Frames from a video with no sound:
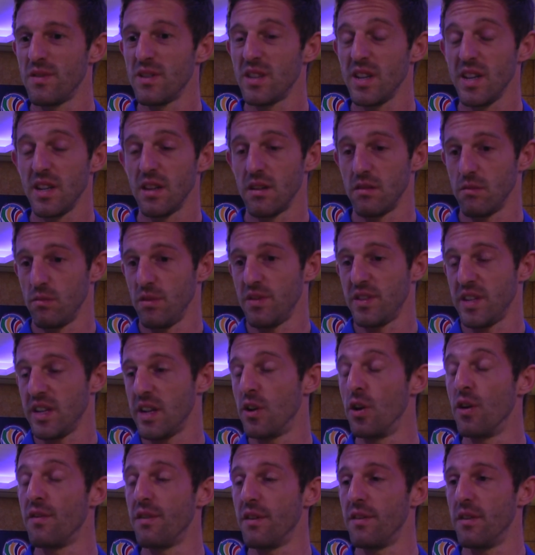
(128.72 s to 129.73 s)
we've
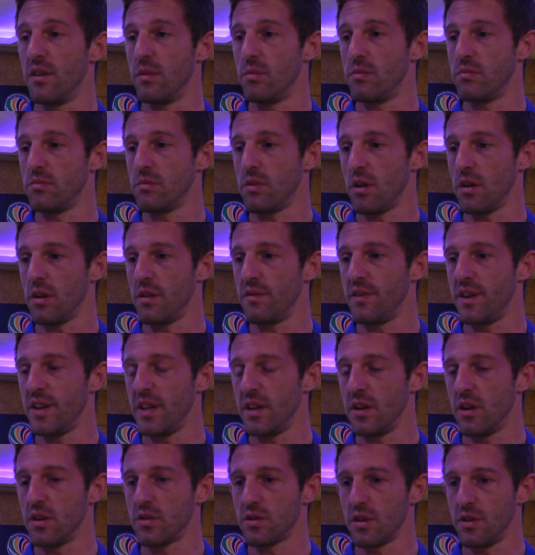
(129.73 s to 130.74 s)
seen enough of them on the
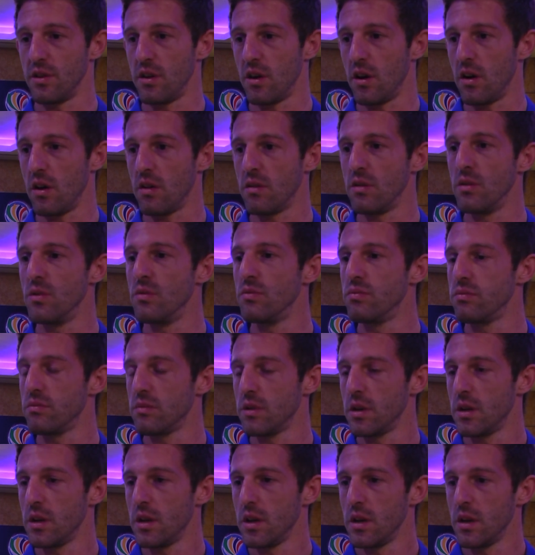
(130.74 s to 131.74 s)
video to know
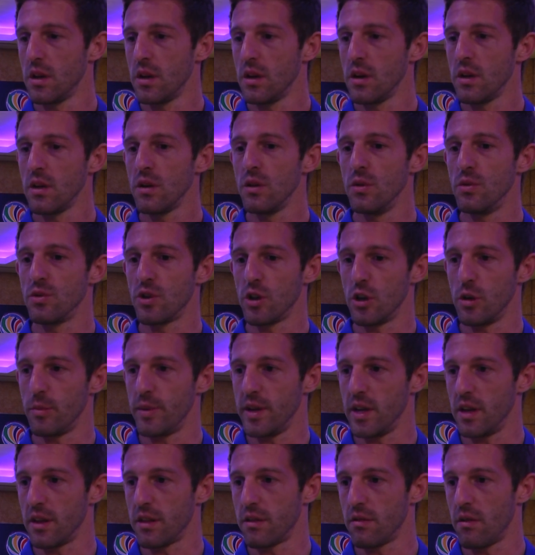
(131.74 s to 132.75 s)
who's going to
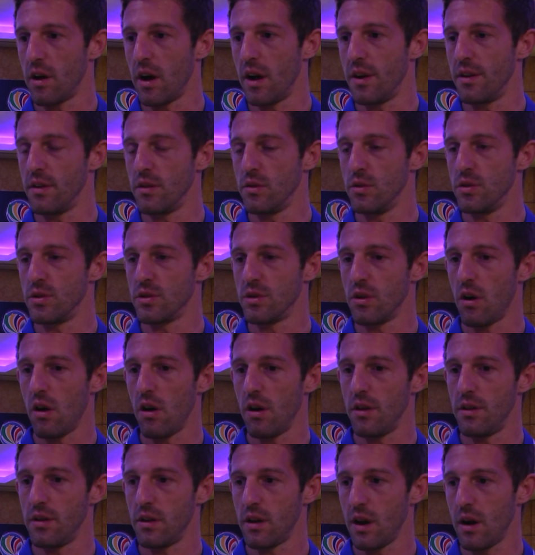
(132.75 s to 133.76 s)
be a threat and who's
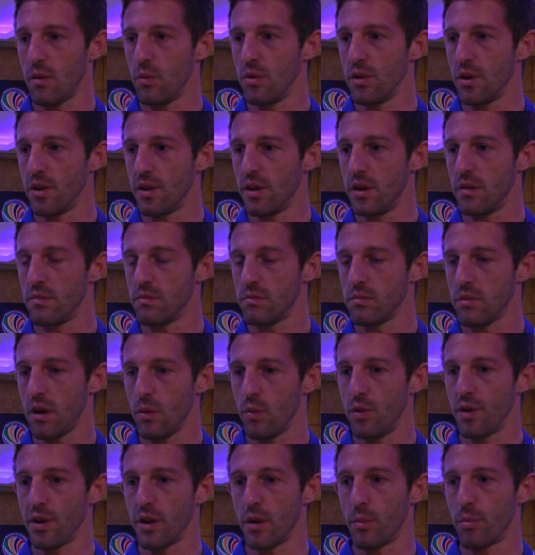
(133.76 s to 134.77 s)
not, and how we're
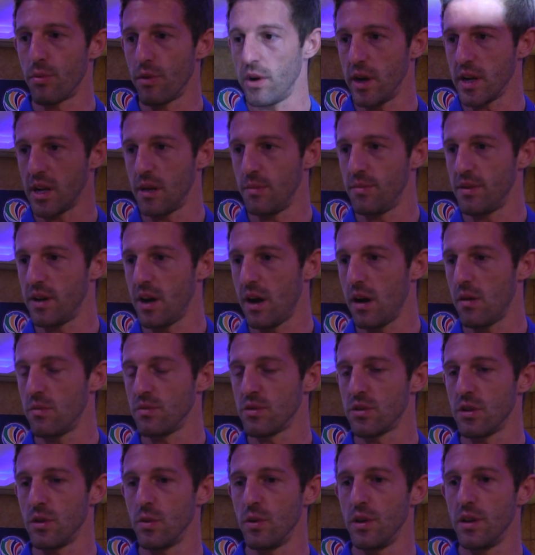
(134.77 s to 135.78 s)
gonna break them
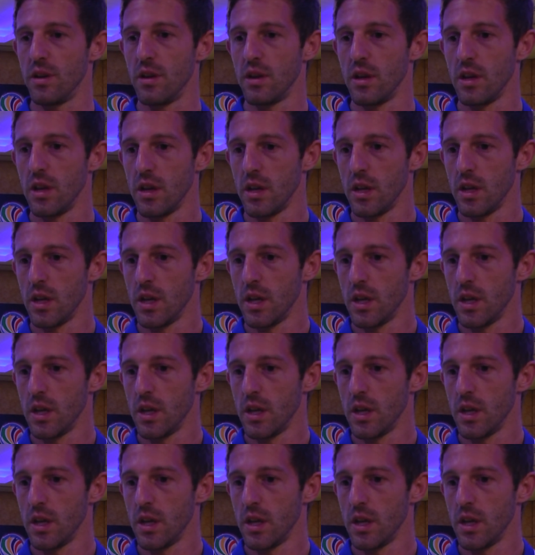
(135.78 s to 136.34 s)
down. So we're